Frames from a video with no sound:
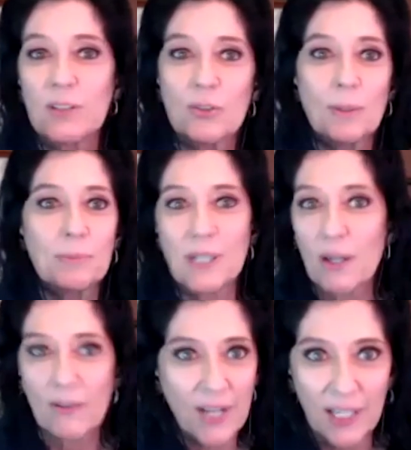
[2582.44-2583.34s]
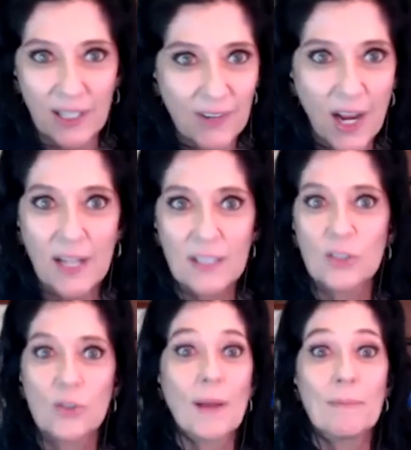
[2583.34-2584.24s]
strips air of negative
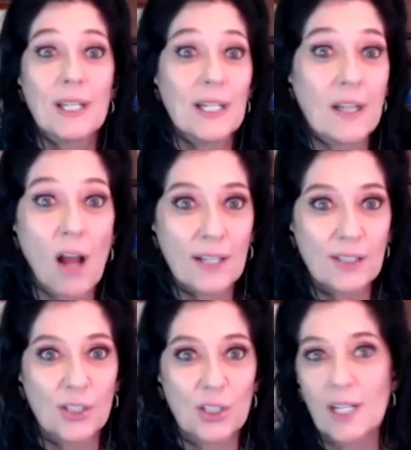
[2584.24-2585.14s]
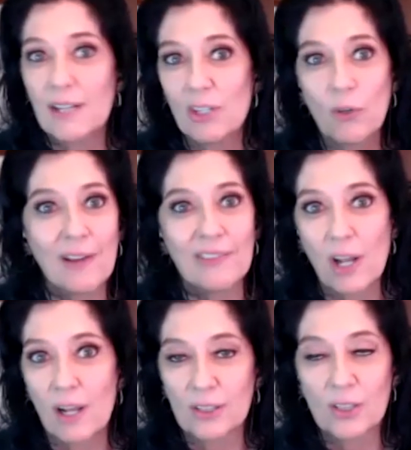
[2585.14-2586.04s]
ions. So I'm getting oxygen, even though I have an
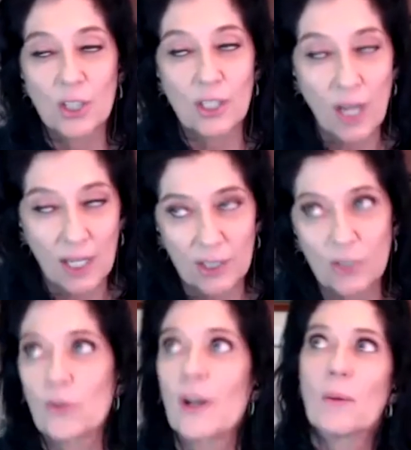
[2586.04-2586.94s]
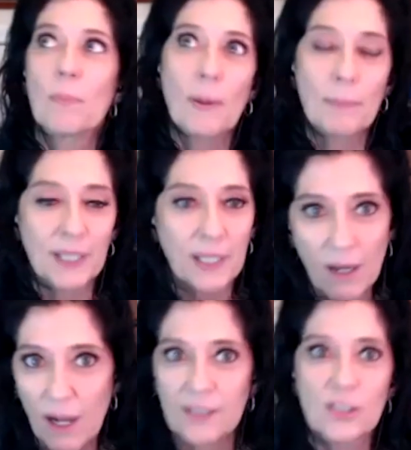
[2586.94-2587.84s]
oxygen concentrator pumping in
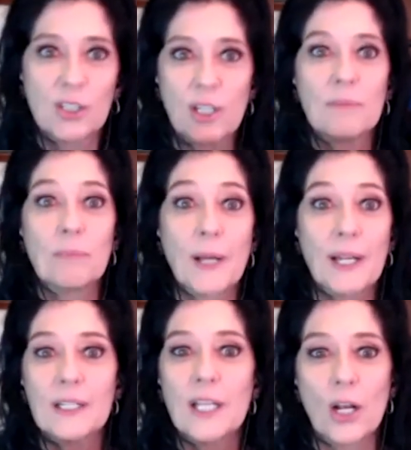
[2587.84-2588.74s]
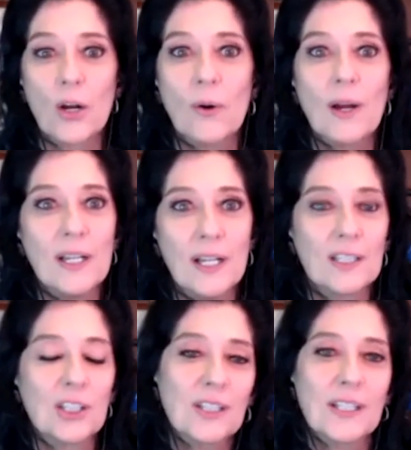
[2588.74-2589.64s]
oxygen, but
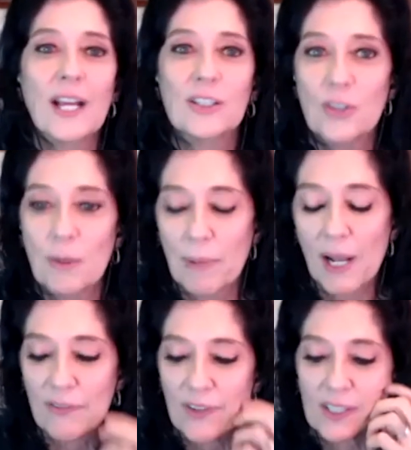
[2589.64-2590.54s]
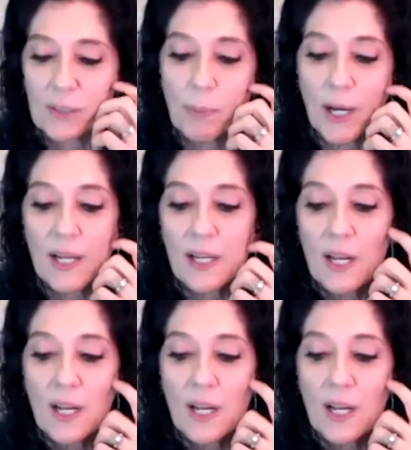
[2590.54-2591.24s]
it's just extra benefits. But